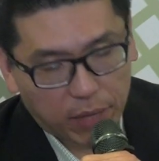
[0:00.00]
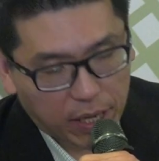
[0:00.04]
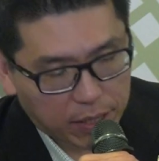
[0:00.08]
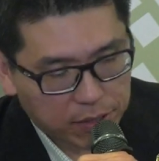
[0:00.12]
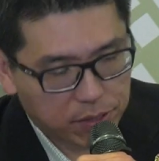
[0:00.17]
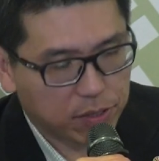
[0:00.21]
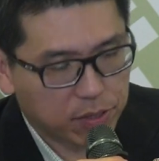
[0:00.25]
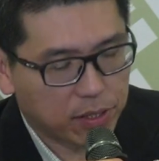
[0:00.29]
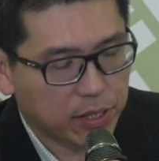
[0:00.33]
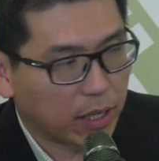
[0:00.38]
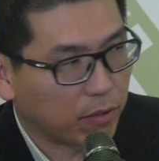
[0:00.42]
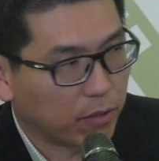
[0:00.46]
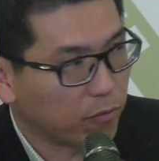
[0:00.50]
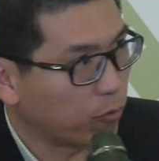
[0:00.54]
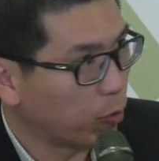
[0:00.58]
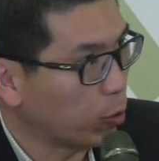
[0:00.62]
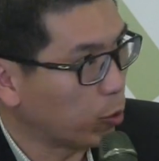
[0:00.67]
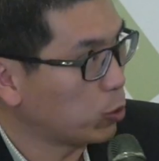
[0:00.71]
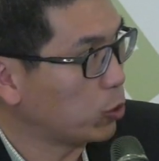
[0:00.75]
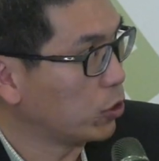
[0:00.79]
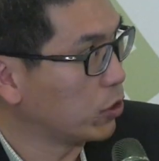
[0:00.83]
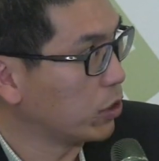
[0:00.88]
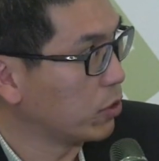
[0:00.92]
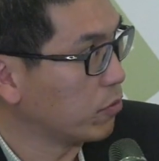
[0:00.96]
That's the
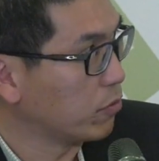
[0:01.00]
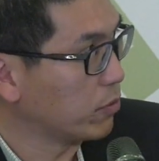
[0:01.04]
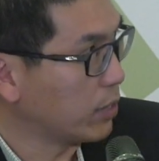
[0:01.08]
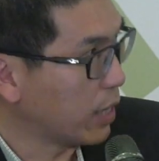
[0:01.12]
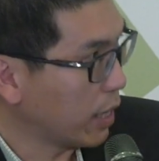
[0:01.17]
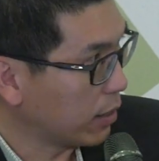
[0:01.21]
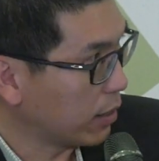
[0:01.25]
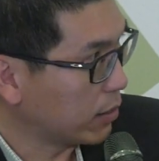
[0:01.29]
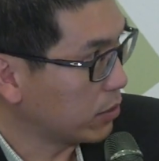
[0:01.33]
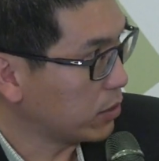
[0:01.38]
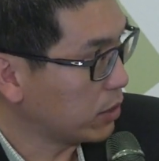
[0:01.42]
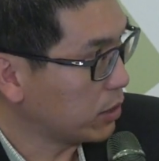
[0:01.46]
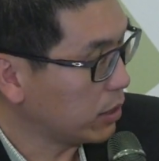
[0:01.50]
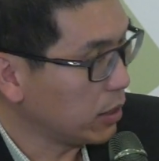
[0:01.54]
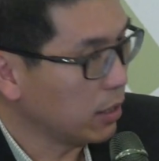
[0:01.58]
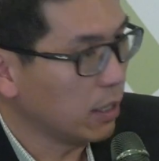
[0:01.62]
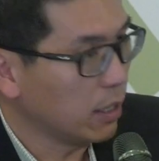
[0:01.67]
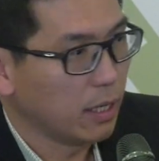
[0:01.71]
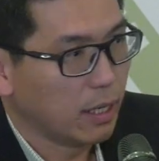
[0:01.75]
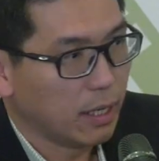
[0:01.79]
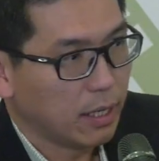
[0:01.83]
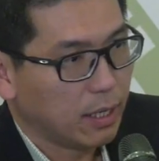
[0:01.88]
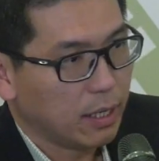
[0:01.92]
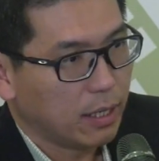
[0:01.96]
unfortunate
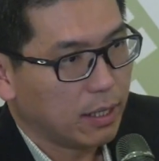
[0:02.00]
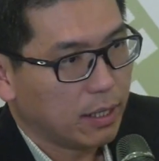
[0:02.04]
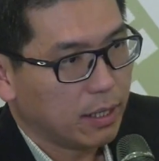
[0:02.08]
reality.